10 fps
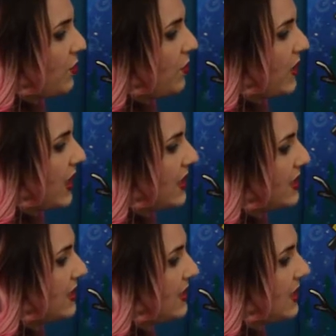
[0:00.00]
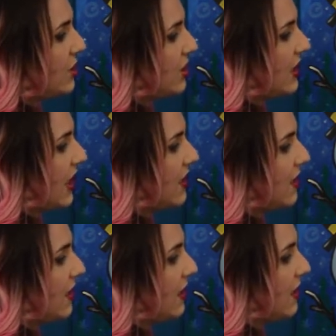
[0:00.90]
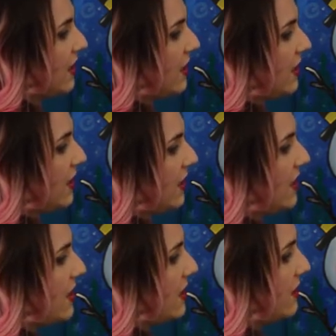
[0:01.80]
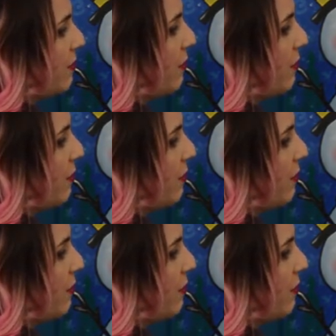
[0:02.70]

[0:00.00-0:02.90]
when we kind of stitch together this